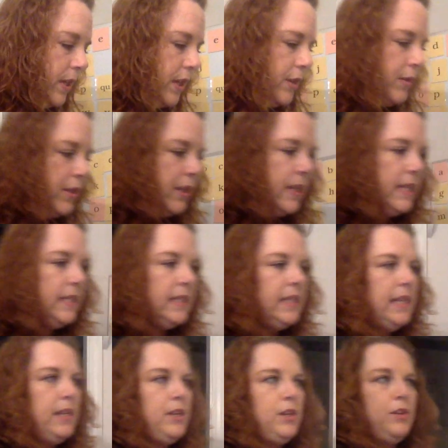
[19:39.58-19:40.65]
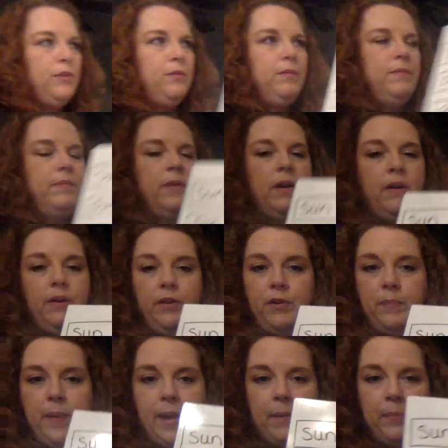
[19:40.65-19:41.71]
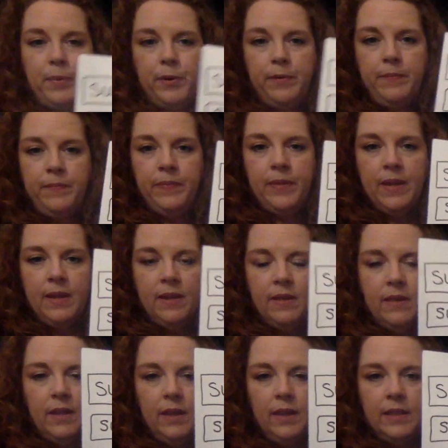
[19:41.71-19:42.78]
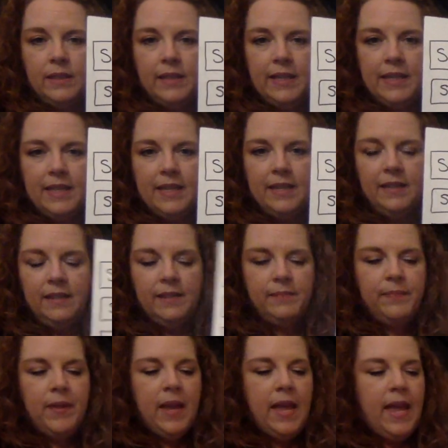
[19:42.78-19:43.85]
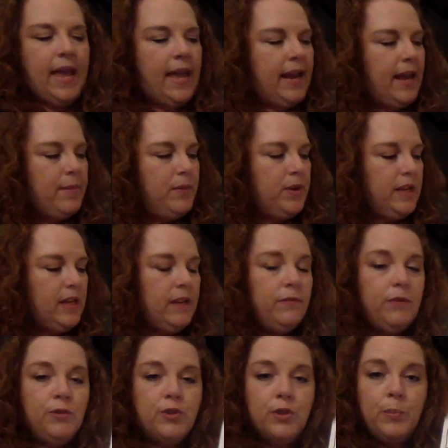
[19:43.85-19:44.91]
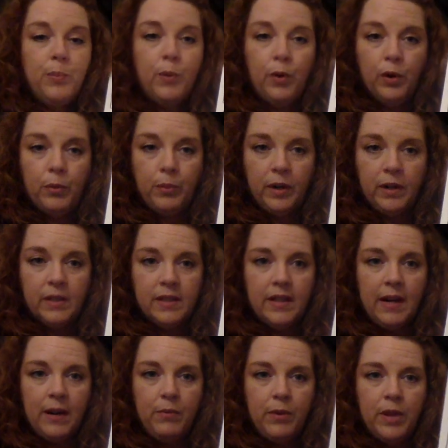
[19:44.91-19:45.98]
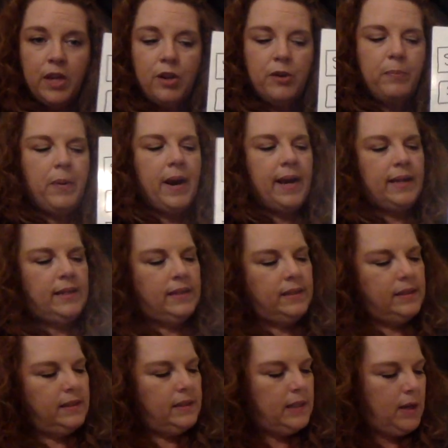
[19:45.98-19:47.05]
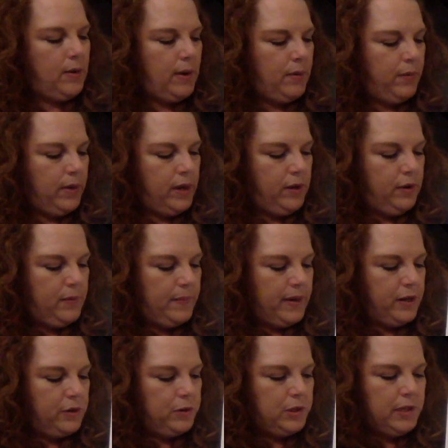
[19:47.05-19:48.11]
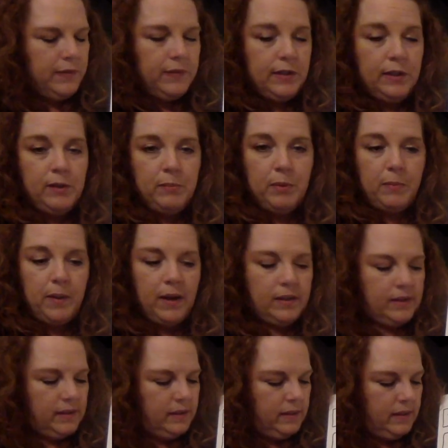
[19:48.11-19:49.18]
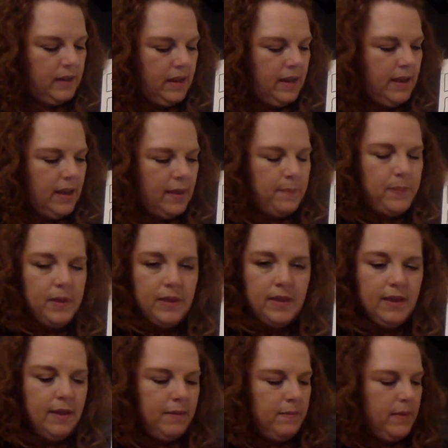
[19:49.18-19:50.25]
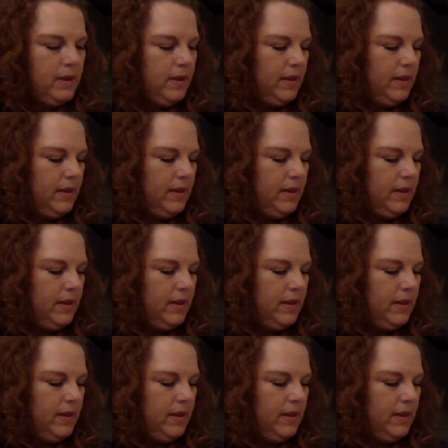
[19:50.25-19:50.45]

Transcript: you to continue on your paper that looks like this, and I'm going to give you some more words that I want you to practice. And so I want you to make yourself syllable boxes and put them,